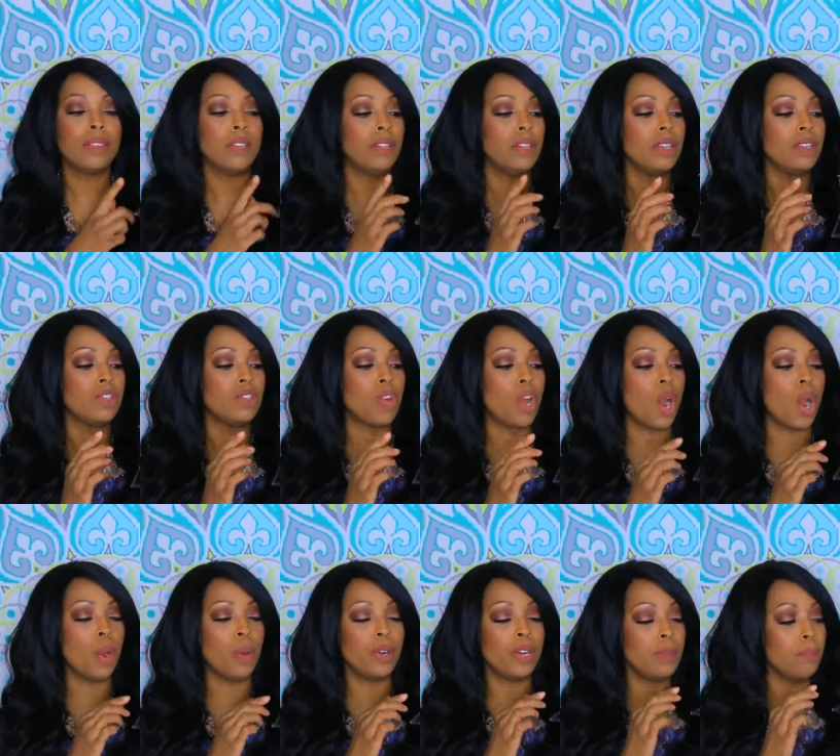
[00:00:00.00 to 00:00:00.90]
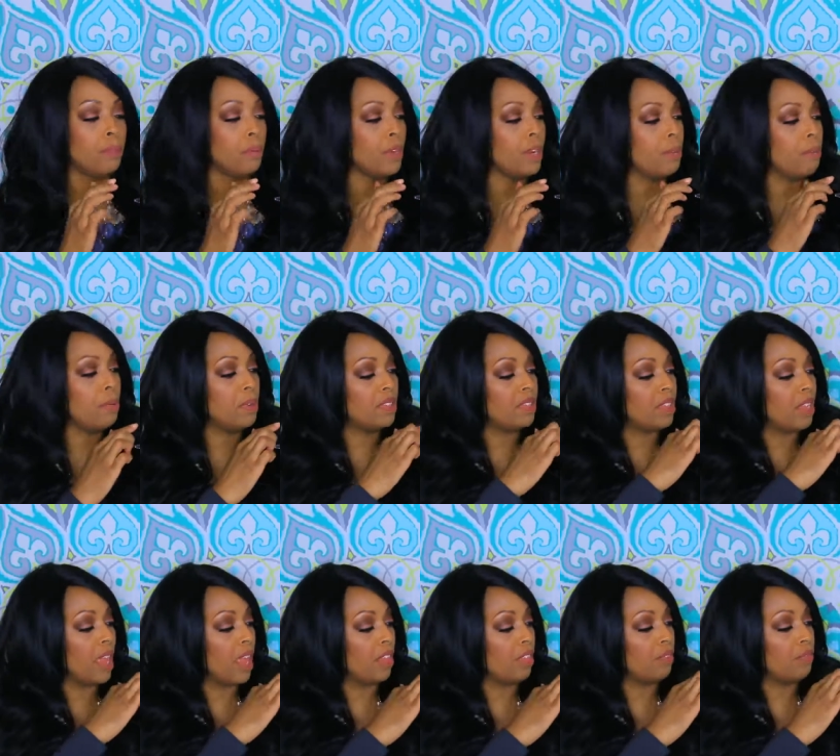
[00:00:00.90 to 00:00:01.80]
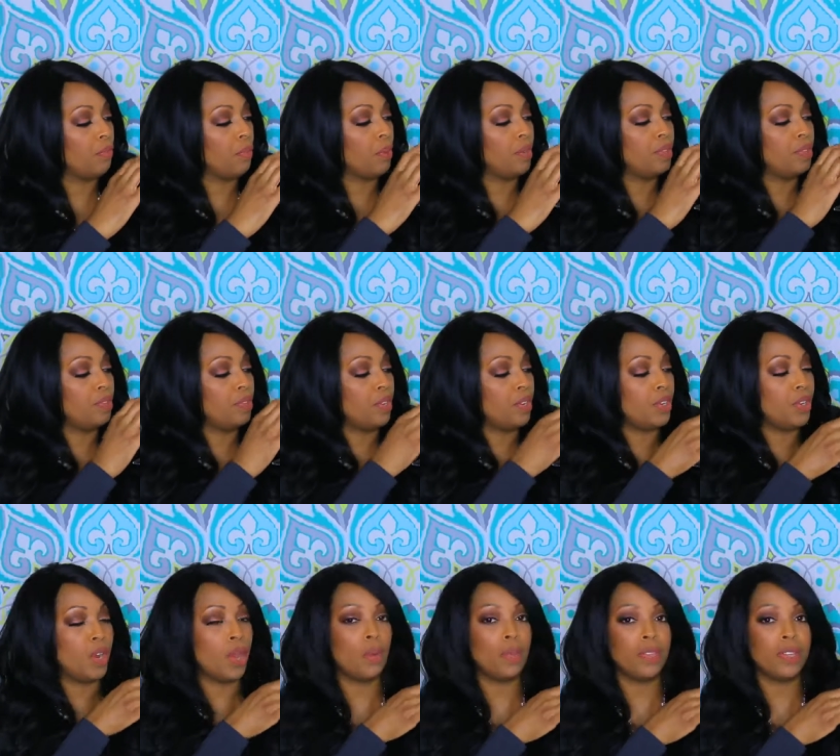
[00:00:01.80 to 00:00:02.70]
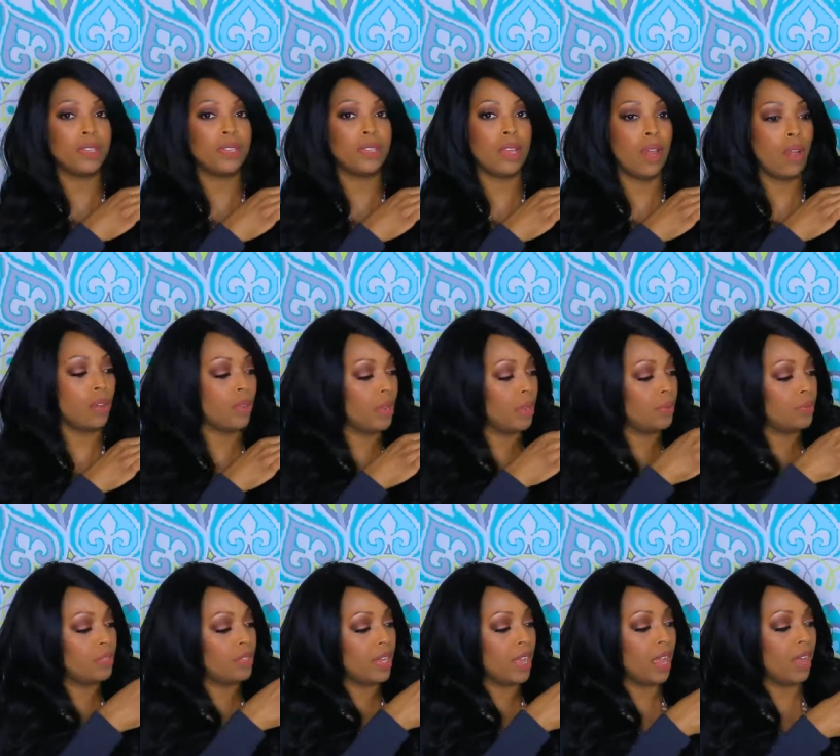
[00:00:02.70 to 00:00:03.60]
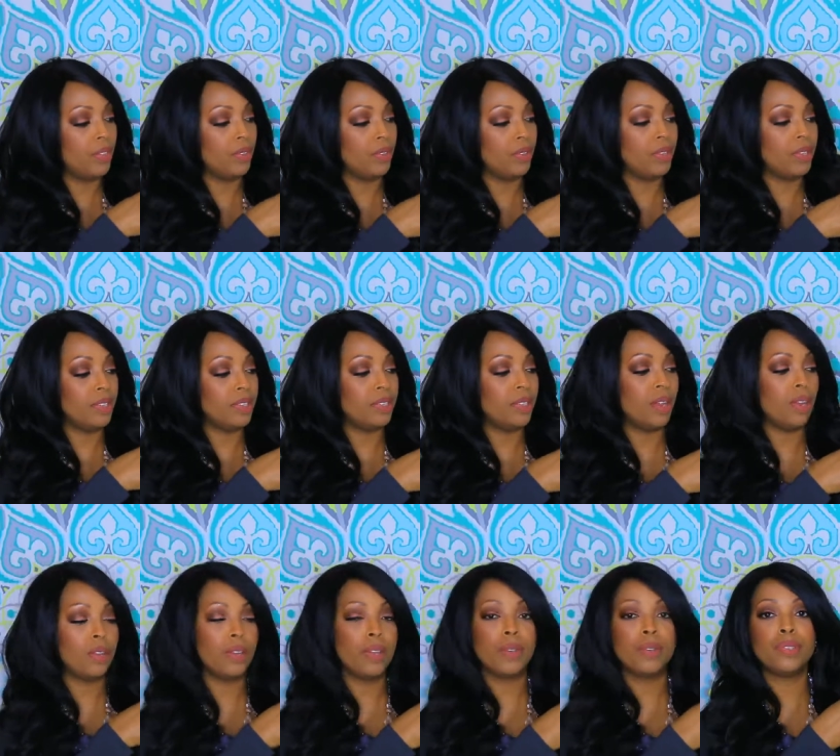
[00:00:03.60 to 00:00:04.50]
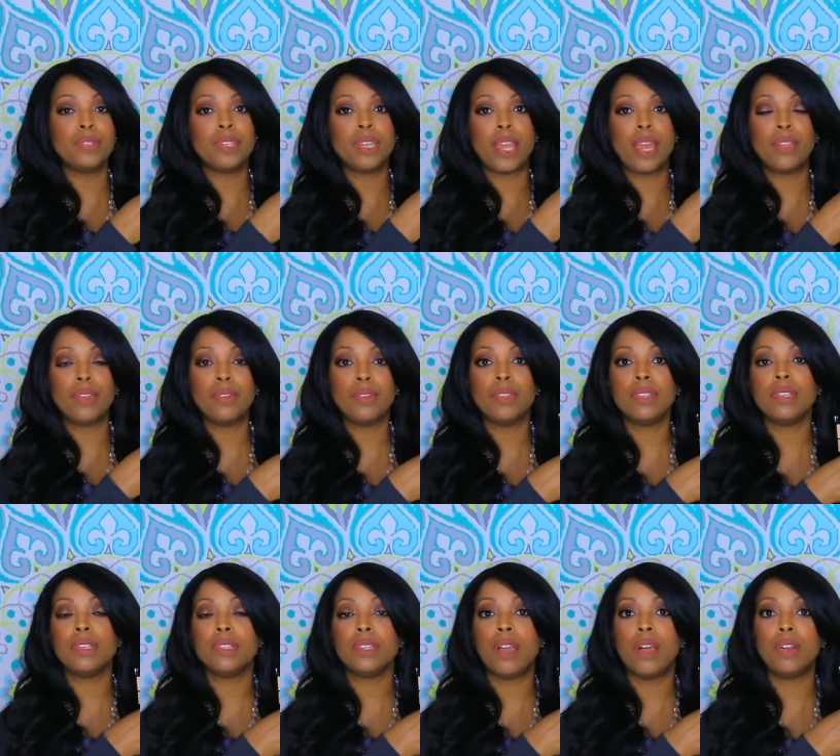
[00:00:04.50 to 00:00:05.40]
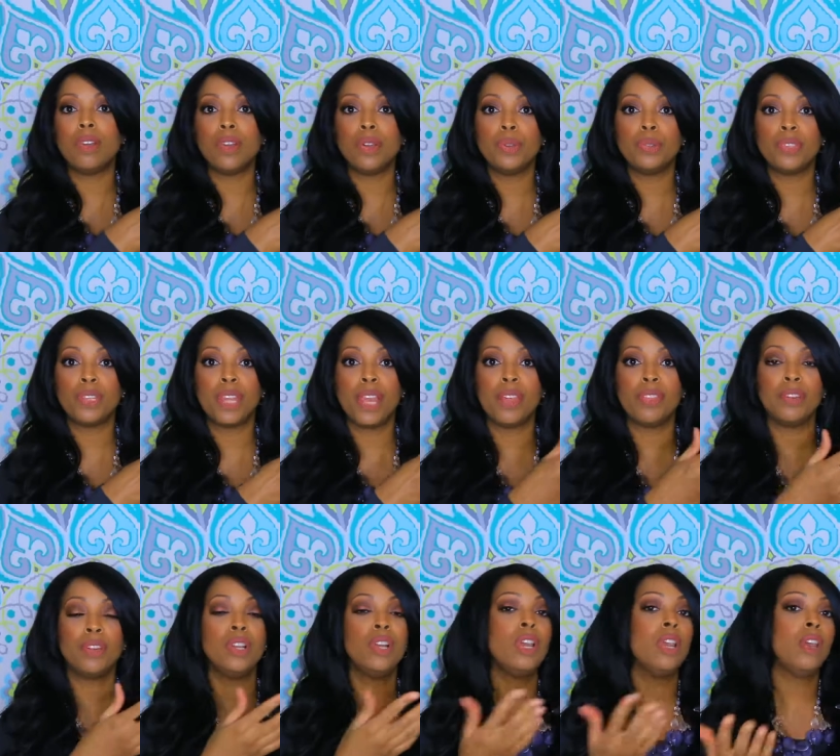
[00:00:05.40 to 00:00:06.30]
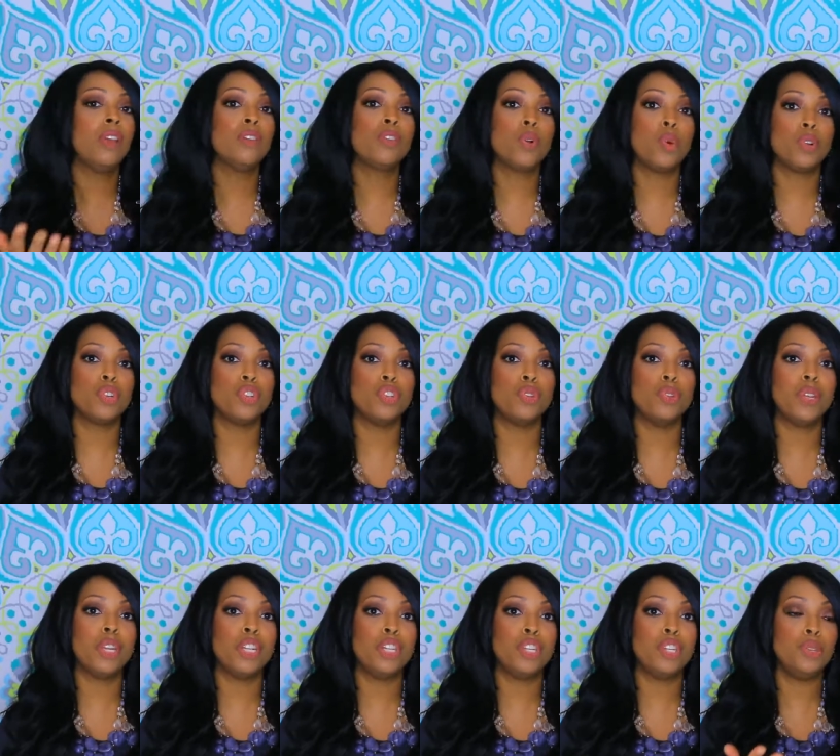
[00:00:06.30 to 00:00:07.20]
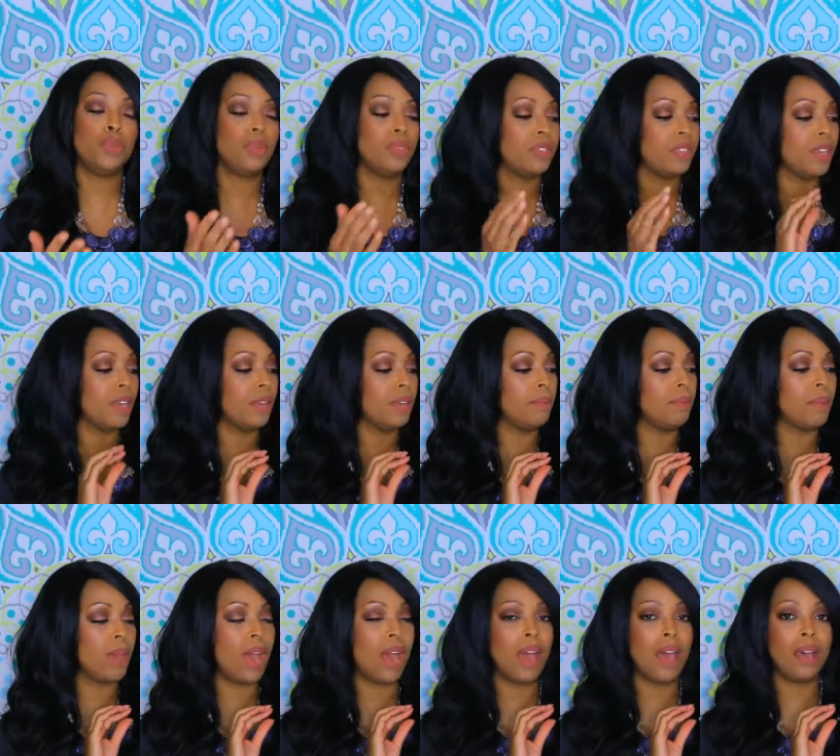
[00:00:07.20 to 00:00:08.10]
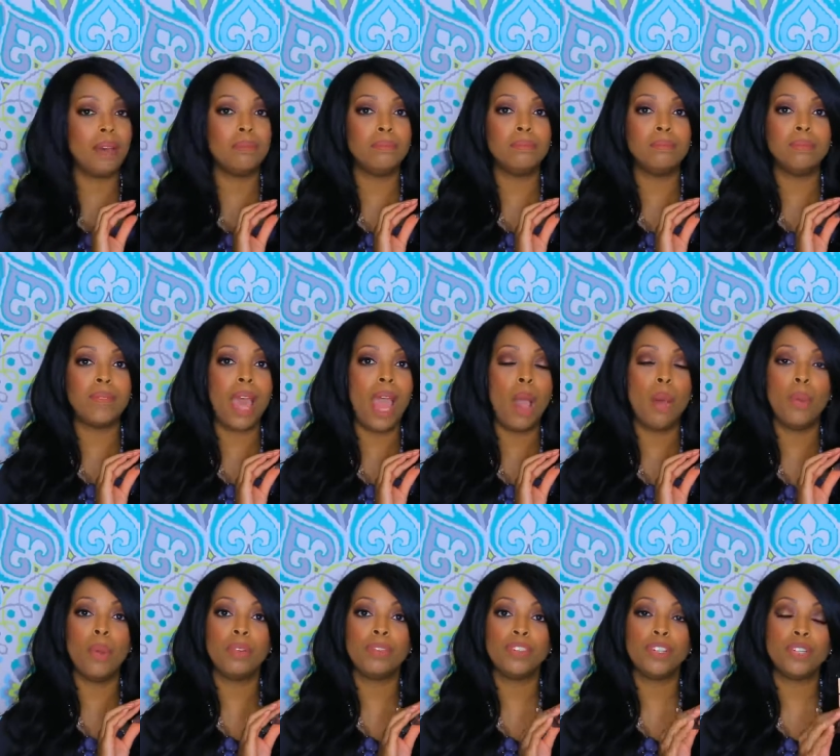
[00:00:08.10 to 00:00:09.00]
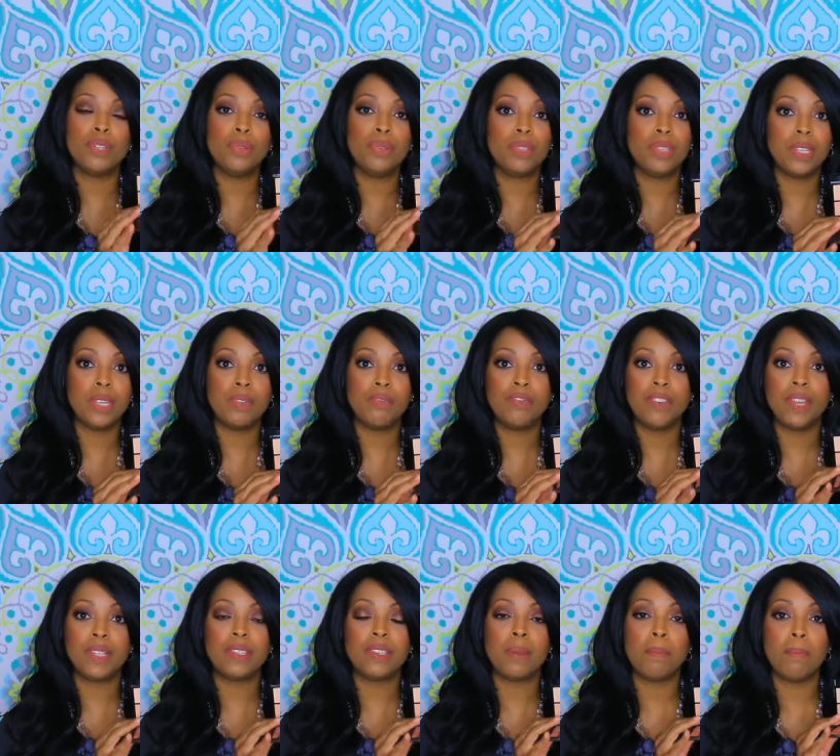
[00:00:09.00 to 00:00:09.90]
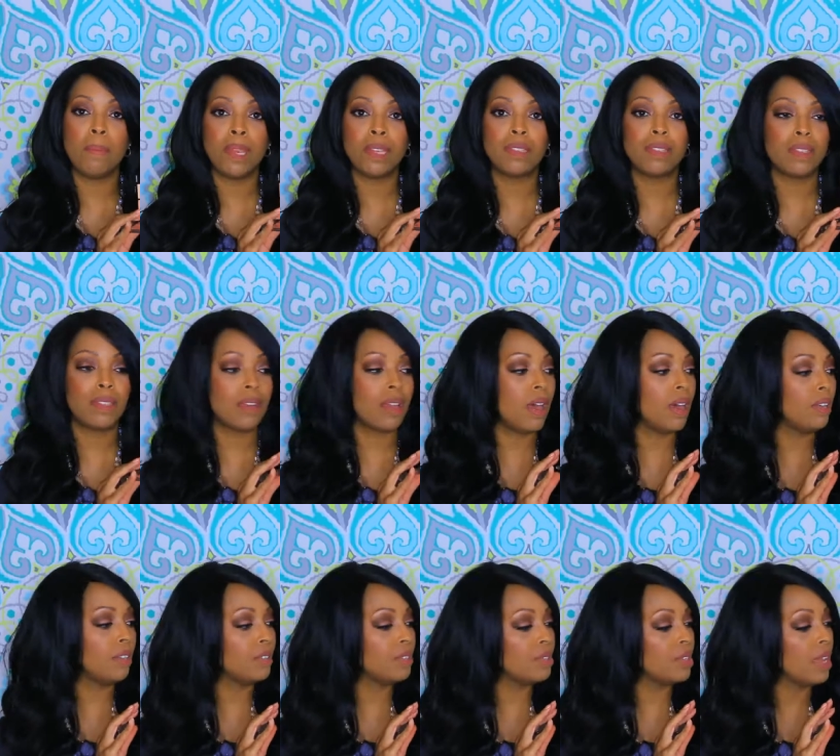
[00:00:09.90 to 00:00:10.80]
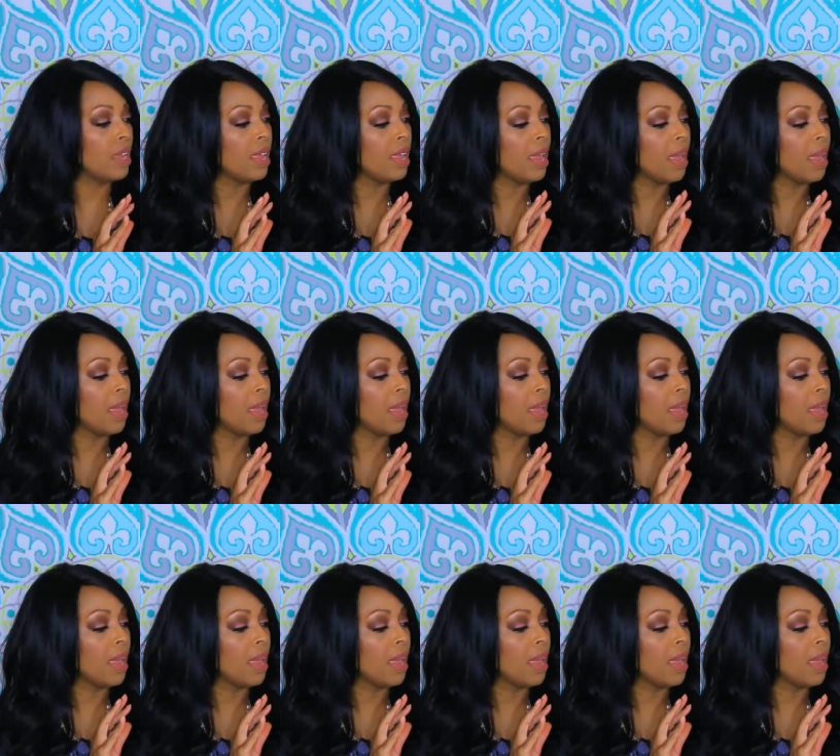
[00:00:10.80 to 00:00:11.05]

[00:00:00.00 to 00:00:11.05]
The looks are already pre-put together for you, so you know this all goes together, and this all goes together, and this all goes together. Of course, you can use them um, however you see fit to mix the colors,